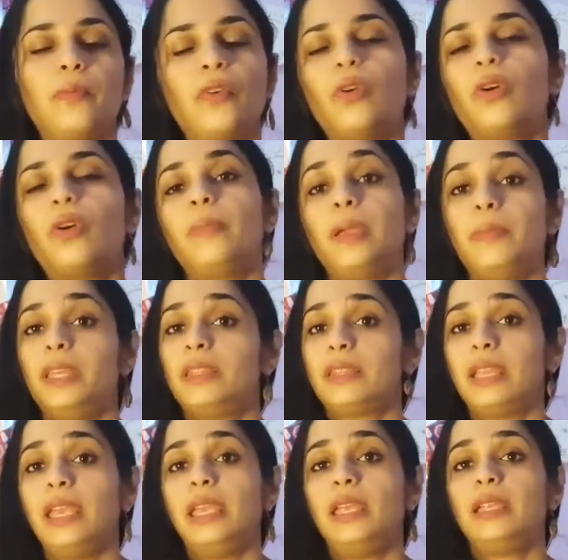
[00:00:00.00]
for maybe
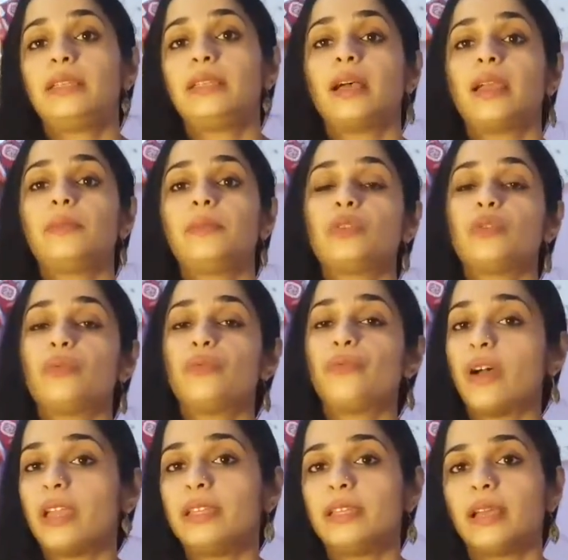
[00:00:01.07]
3 times to
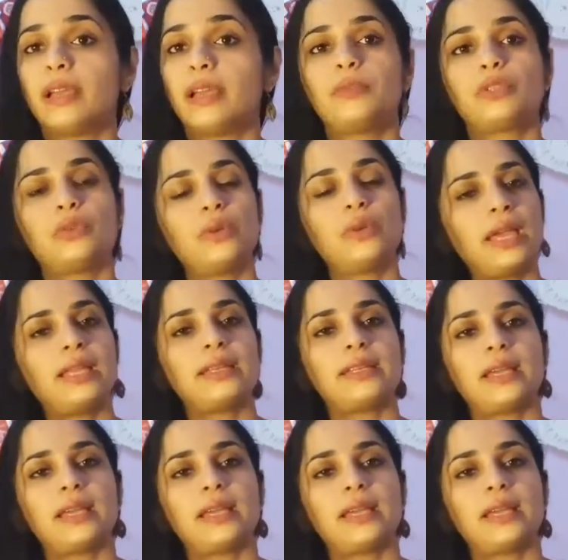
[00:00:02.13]
5 times to 9